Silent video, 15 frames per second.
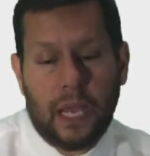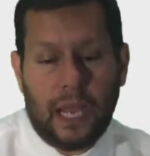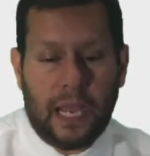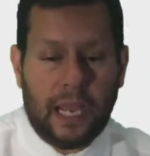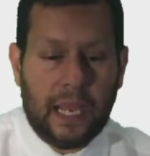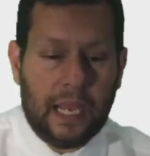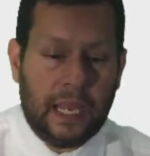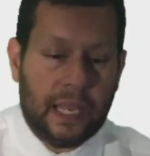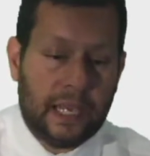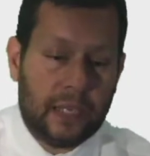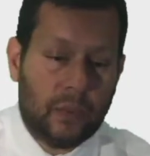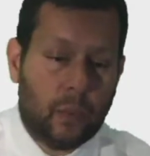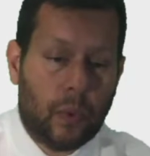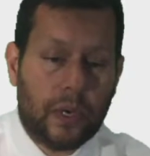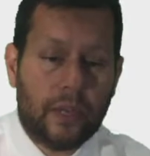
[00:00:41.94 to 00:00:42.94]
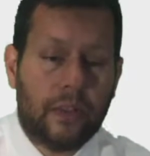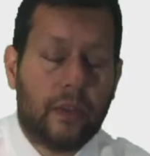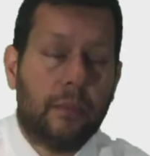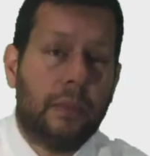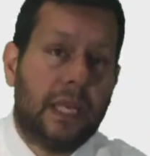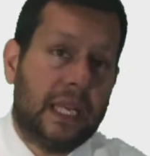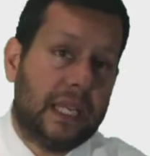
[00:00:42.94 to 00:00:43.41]
and one of
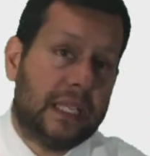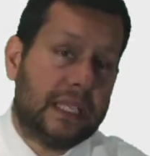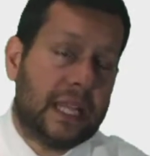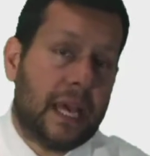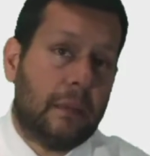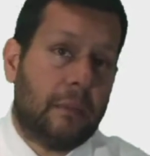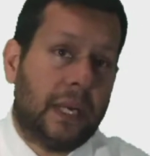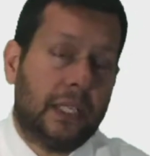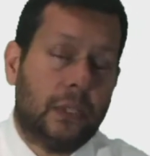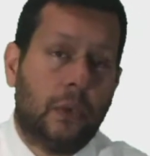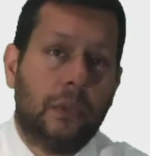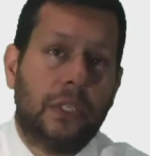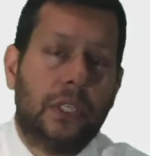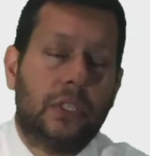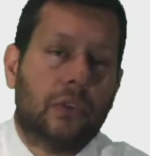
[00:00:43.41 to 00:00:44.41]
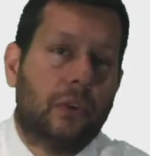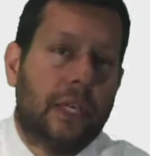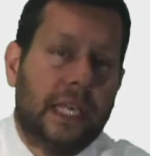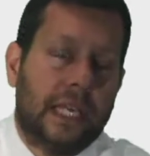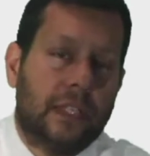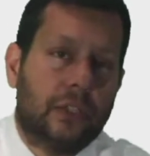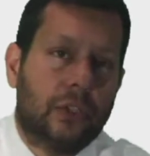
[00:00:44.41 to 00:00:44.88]
them is that mitosis
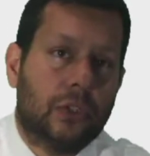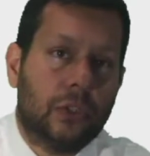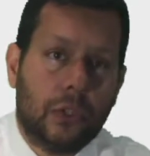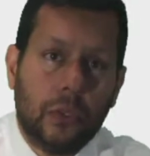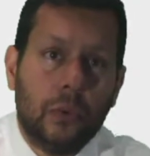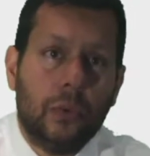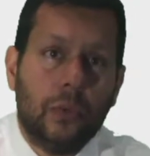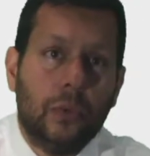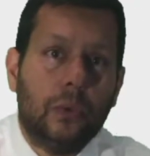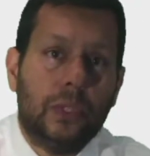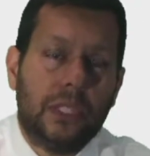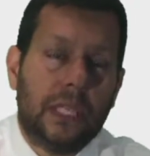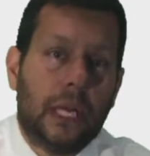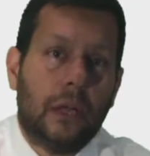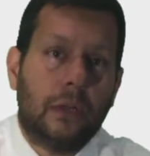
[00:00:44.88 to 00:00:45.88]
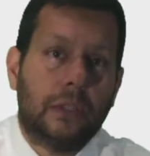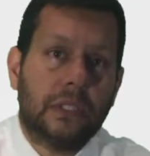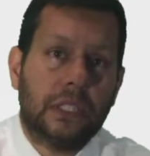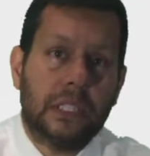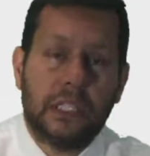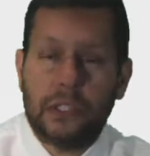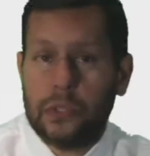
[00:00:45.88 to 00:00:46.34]
creates two new
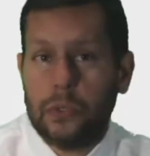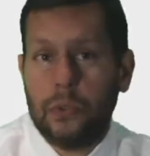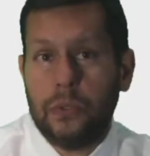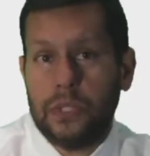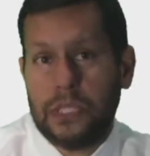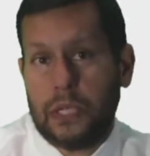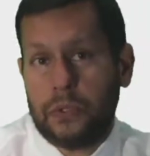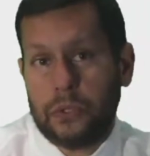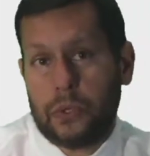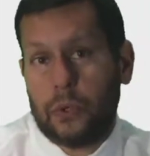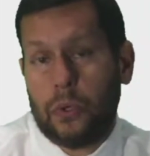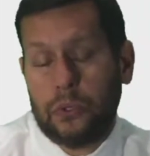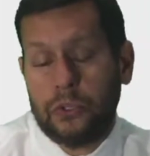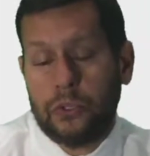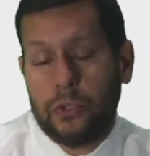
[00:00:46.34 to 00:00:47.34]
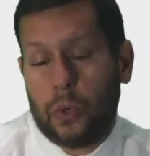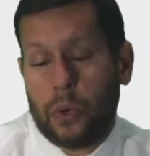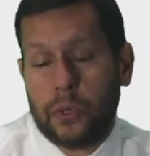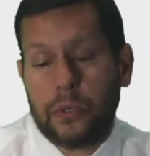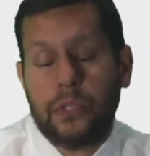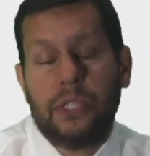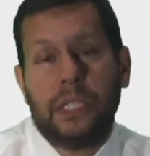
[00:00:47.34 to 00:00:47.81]
cells. These two new cells are called
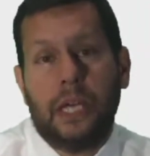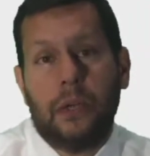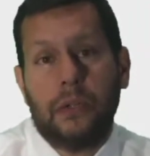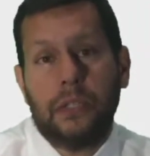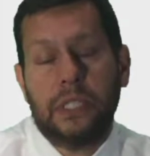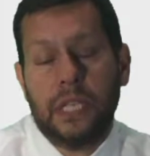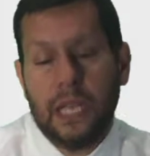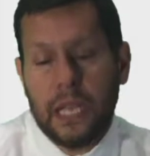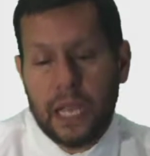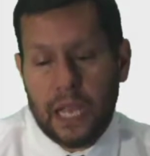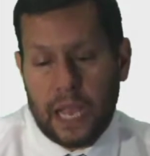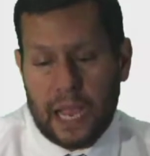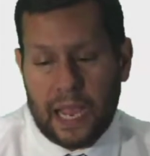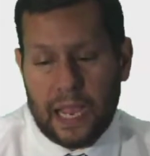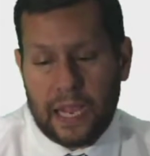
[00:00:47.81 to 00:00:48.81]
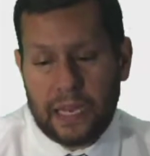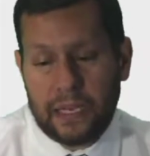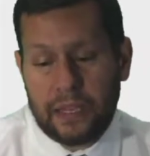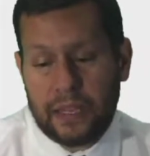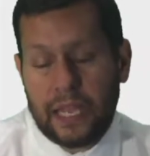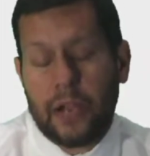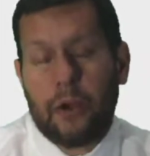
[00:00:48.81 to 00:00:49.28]
daughter cells,
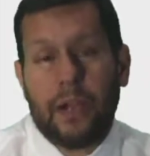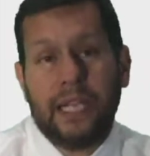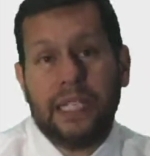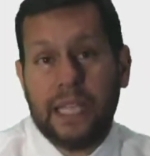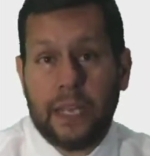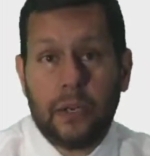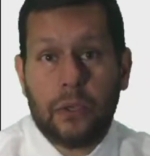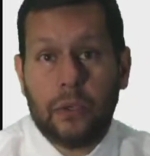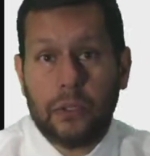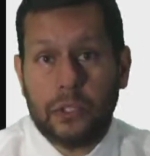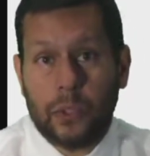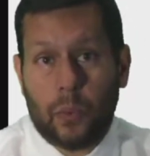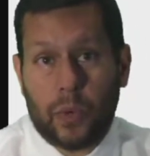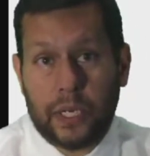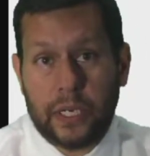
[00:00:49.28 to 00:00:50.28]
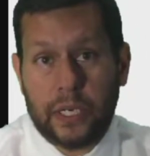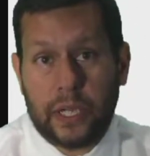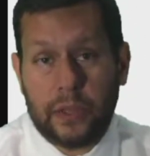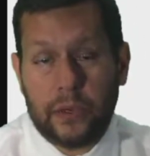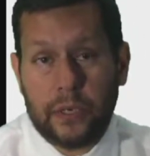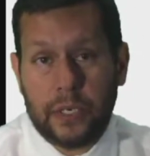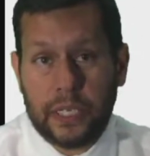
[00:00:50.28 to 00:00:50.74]
and they are identical to one
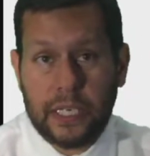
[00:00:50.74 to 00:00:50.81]
another.